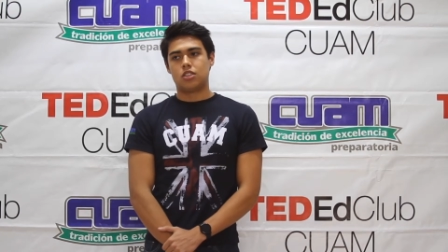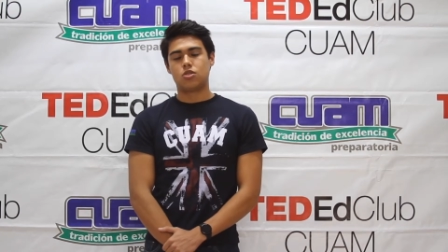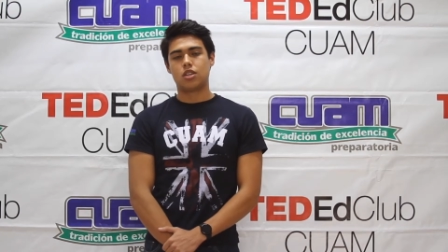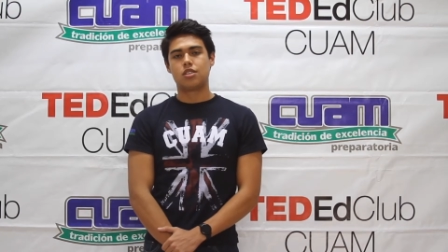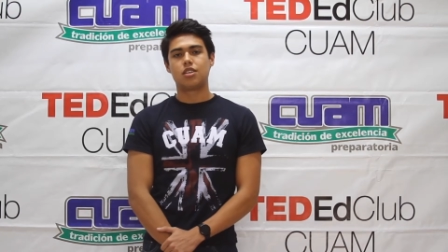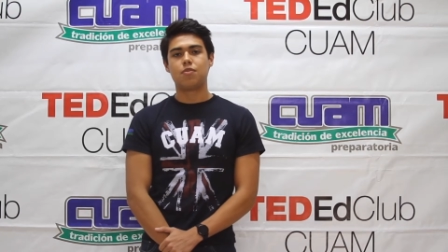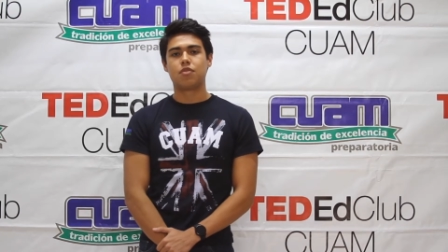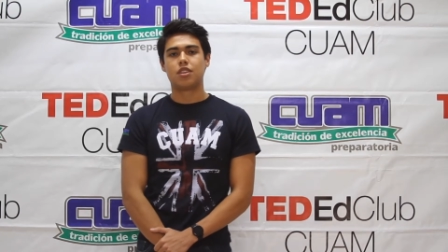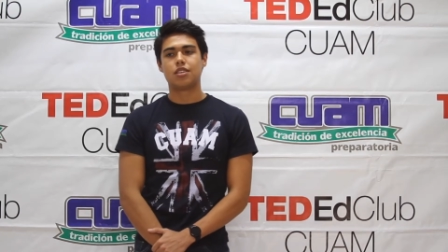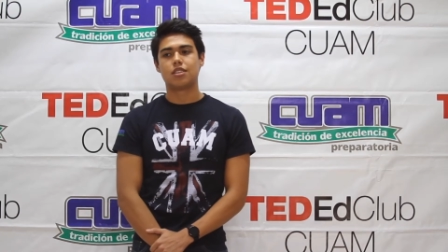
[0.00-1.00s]
As you can see,
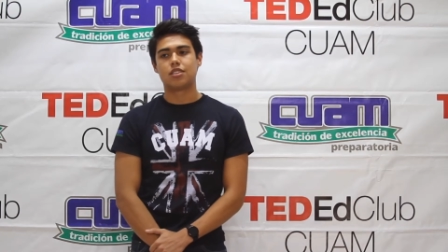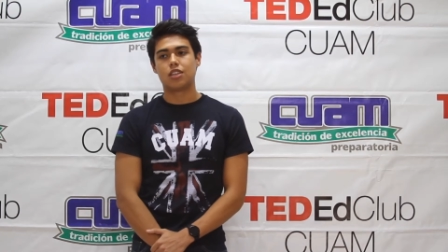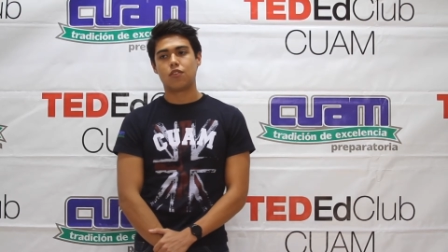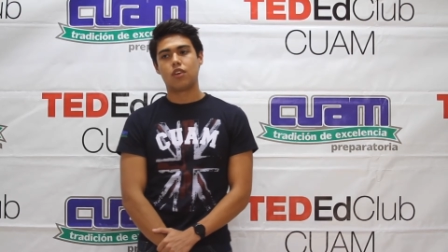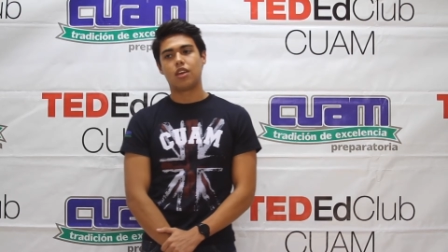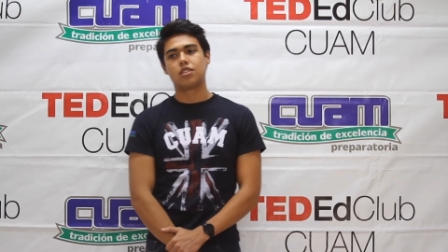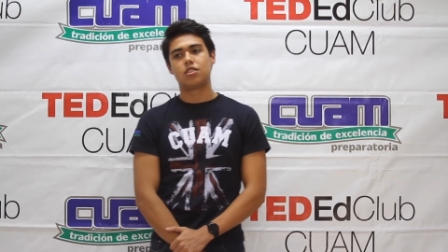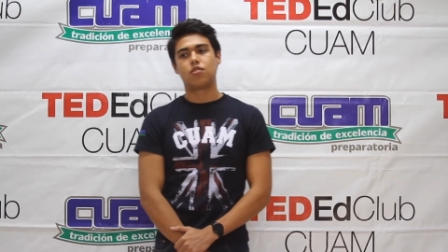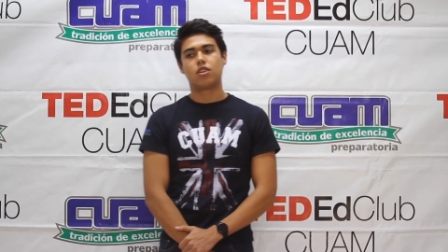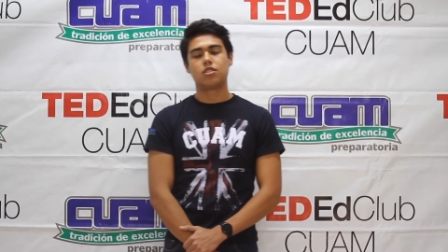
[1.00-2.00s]
this is a significant
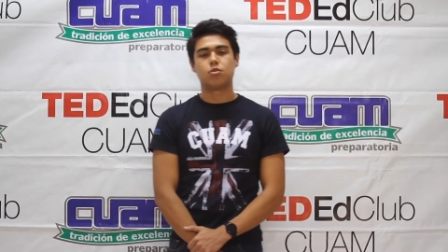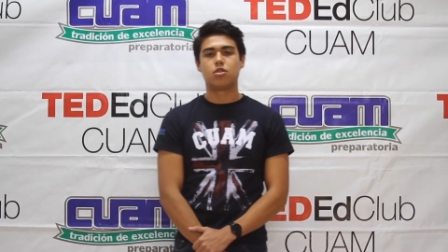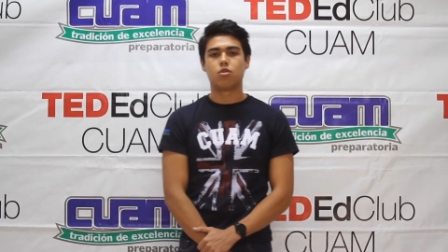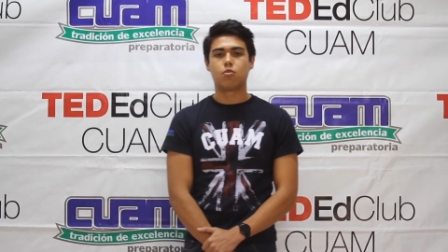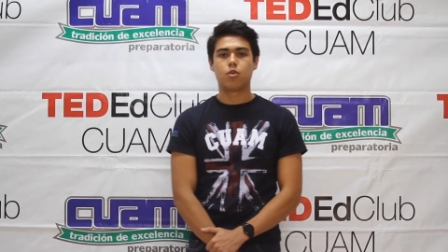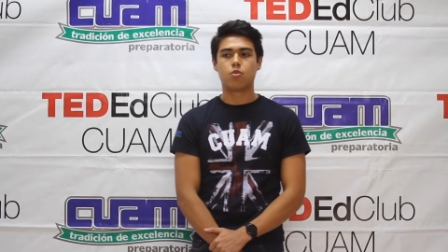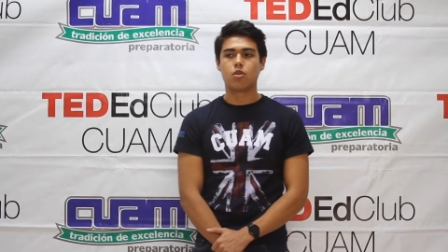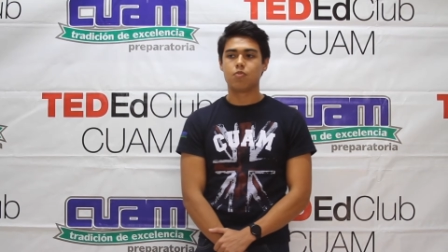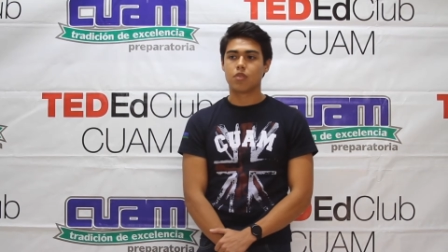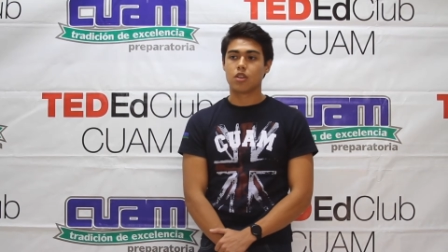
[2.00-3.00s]
difference between
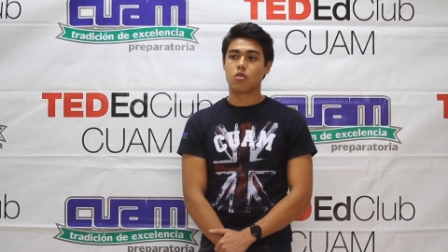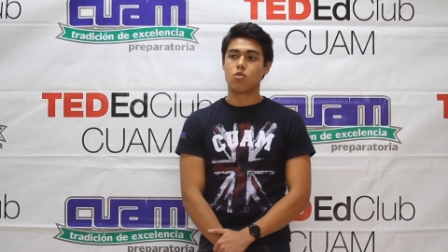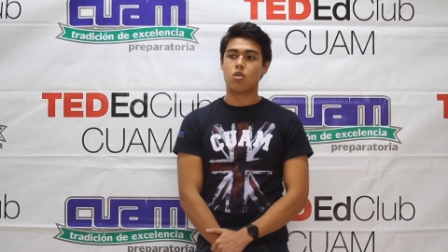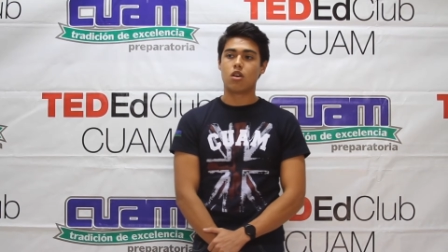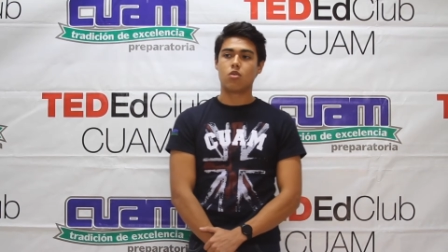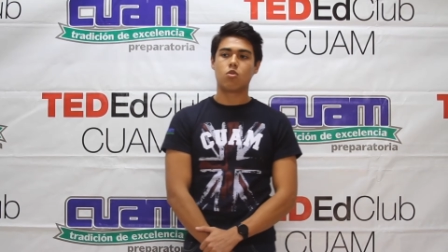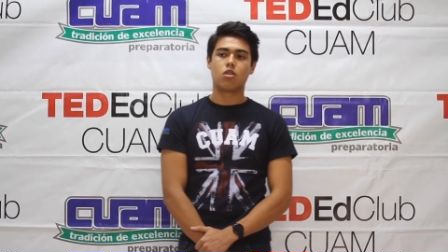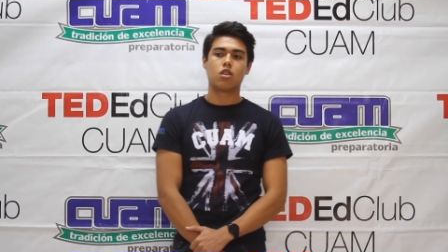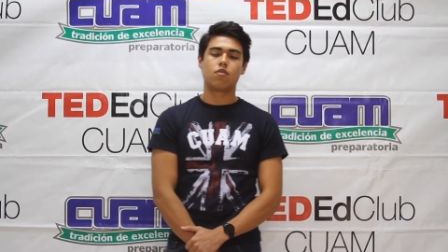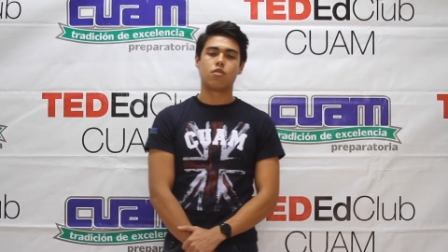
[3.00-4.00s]
people who are
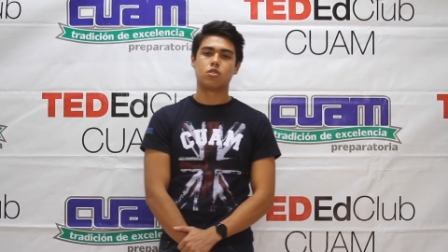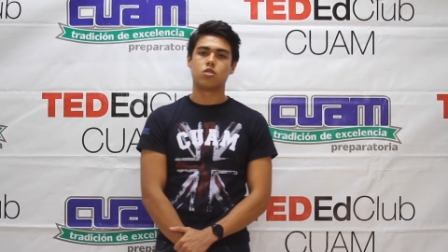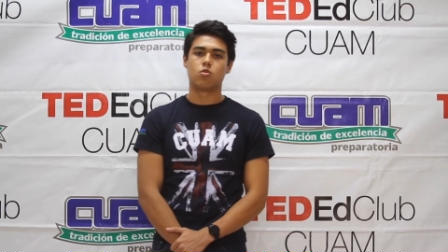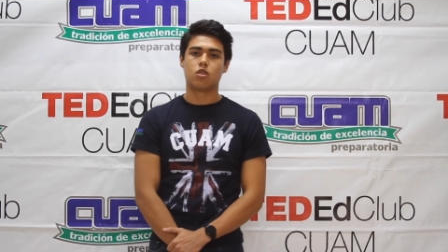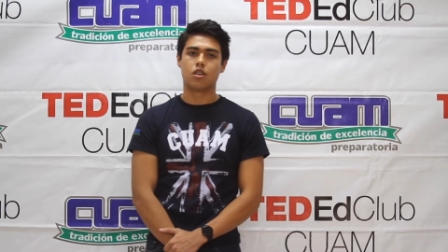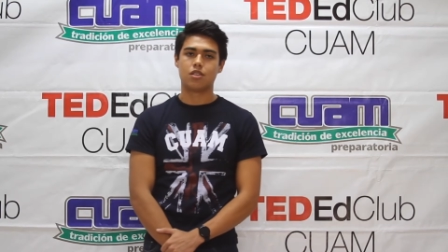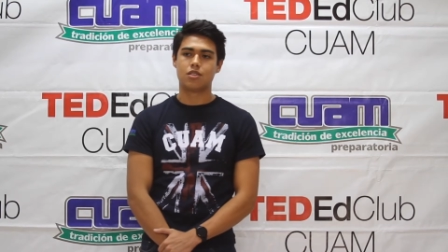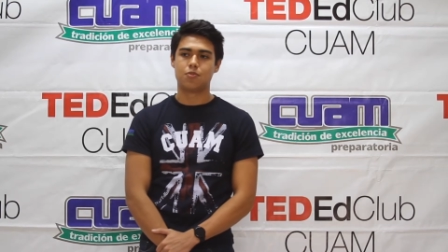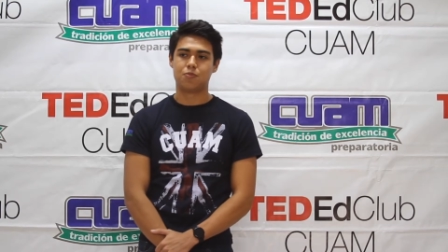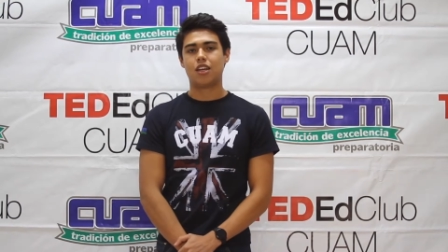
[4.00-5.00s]
working for someone else.